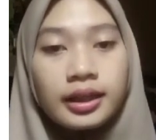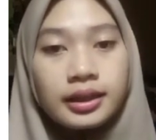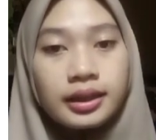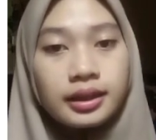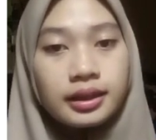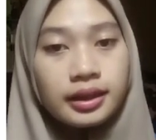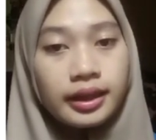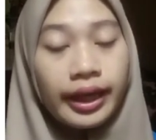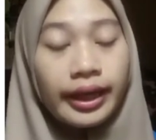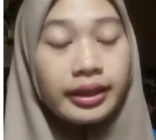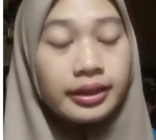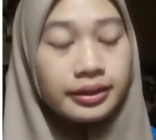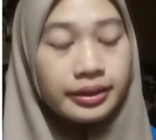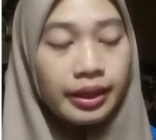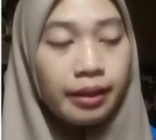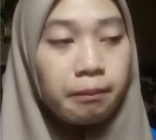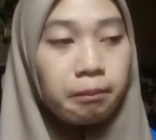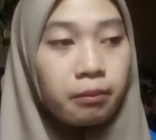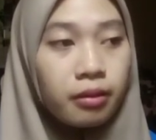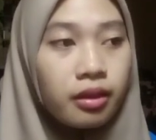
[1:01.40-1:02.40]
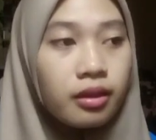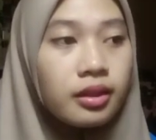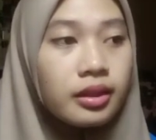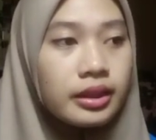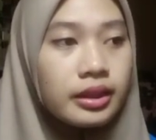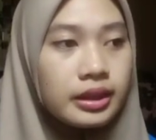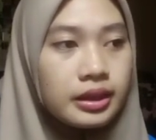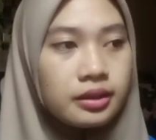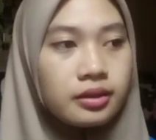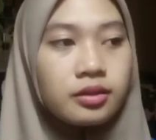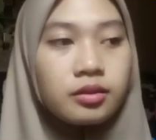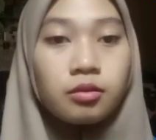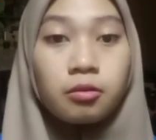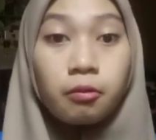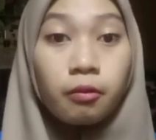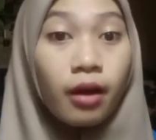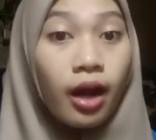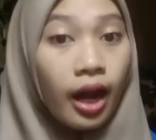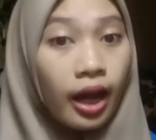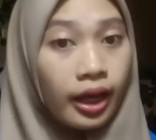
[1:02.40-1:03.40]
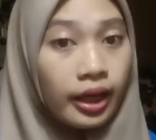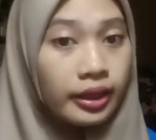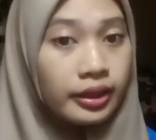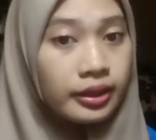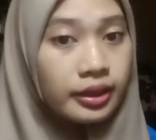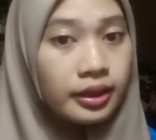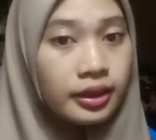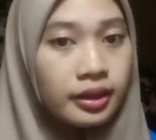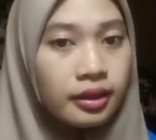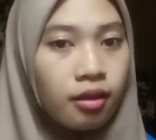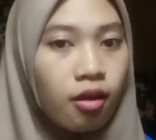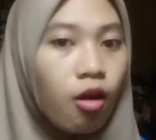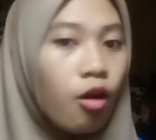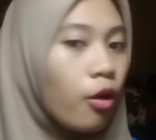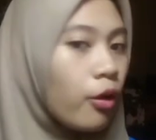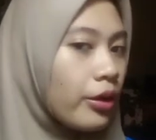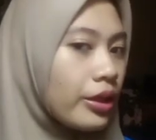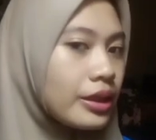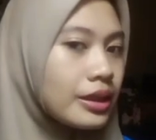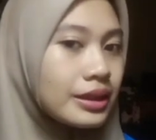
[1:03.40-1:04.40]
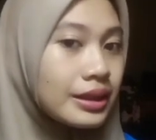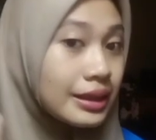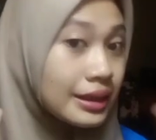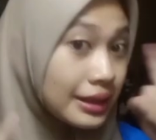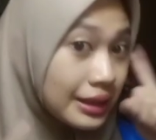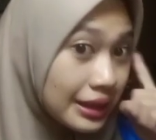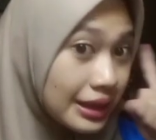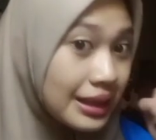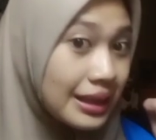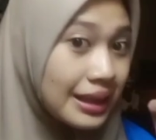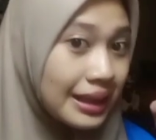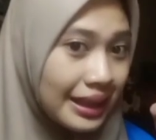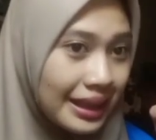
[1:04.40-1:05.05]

Example is run or think.